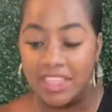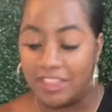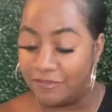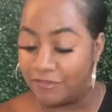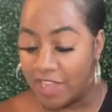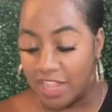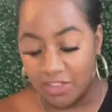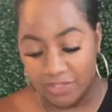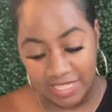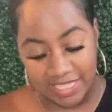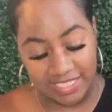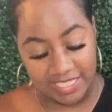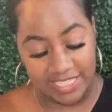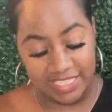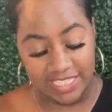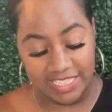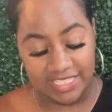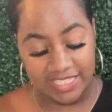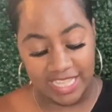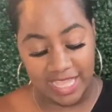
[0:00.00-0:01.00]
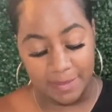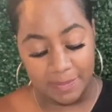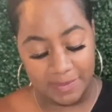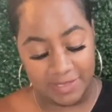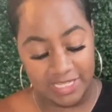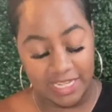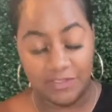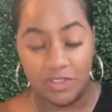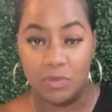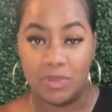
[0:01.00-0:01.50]
Follow these easy steps.
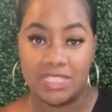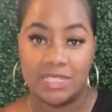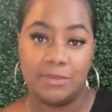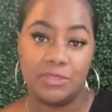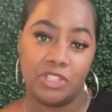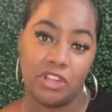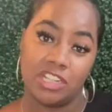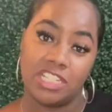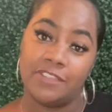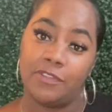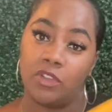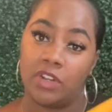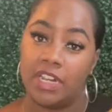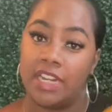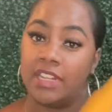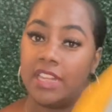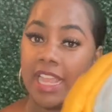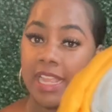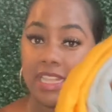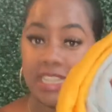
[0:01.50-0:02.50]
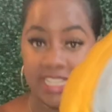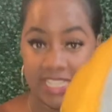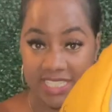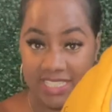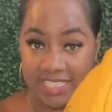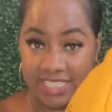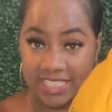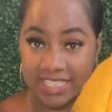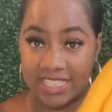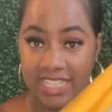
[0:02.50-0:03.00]
And if you want some shirts folded like this,
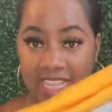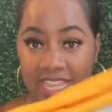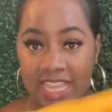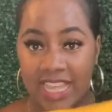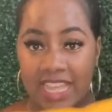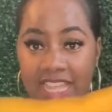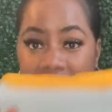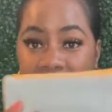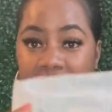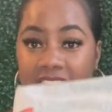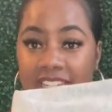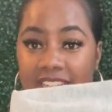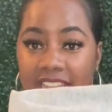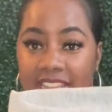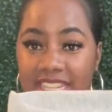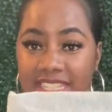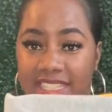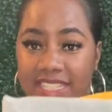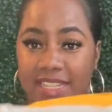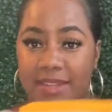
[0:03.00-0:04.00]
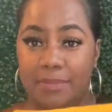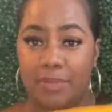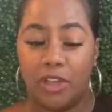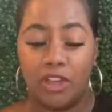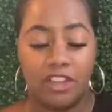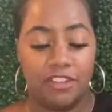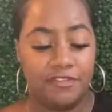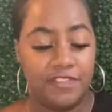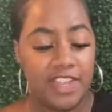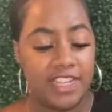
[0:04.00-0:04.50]
nice and
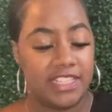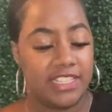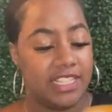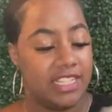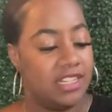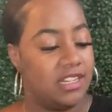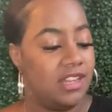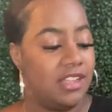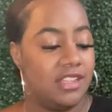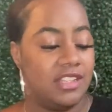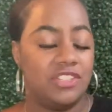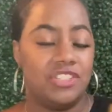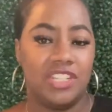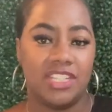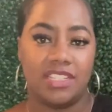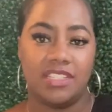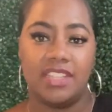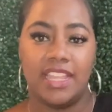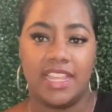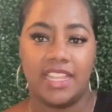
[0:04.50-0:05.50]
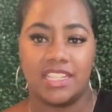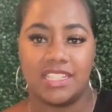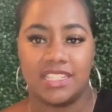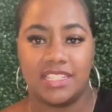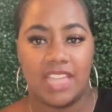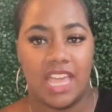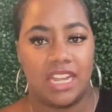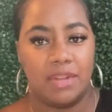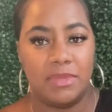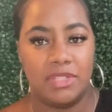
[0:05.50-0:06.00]
perfect, and just like
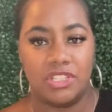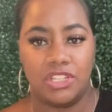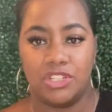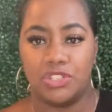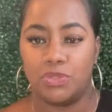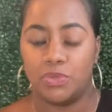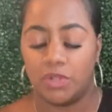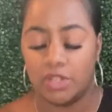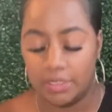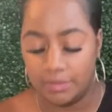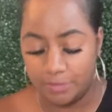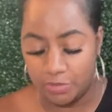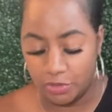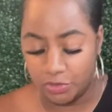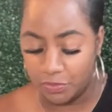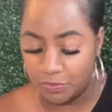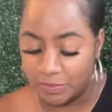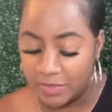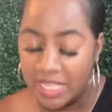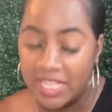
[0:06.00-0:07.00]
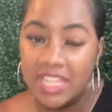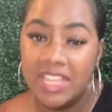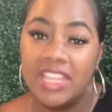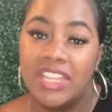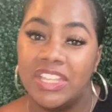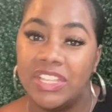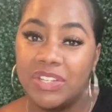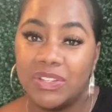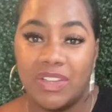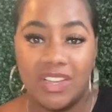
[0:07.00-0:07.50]
slide them into the drawer and boom,
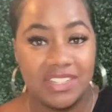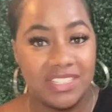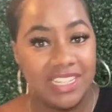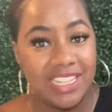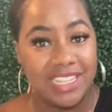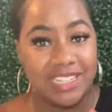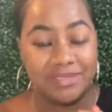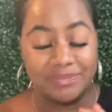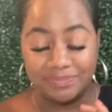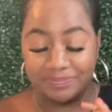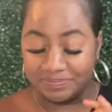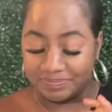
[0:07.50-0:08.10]
you're all done.